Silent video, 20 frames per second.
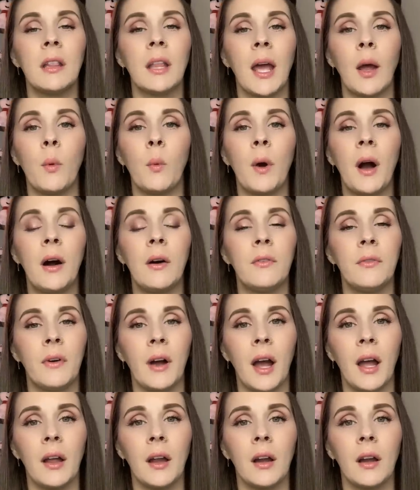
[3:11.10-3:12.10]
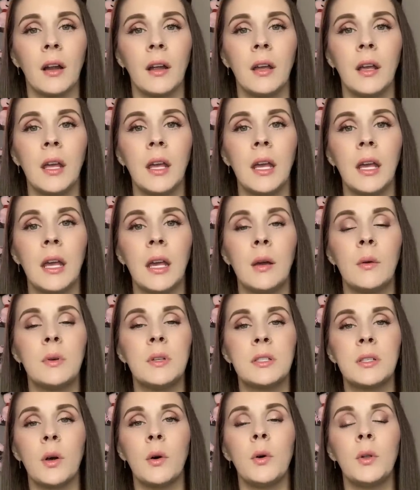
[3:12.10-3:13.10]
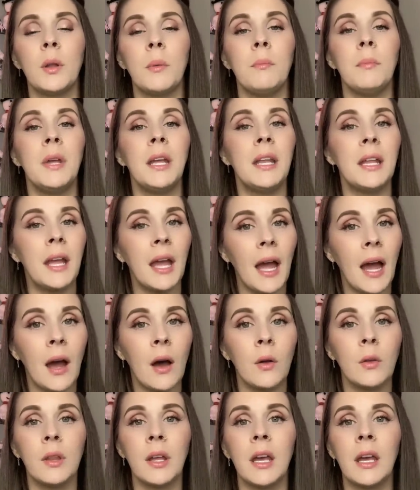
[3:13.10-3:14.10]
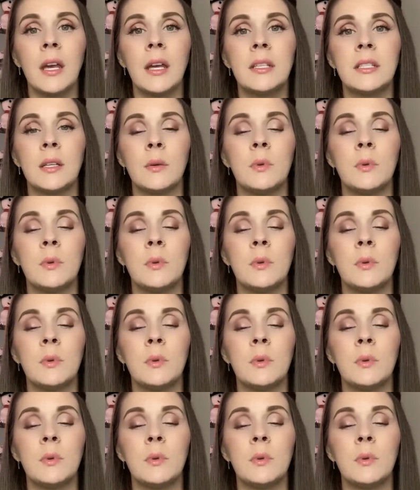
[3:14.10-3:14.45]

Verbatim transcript: like wildfire. It was on media outlets,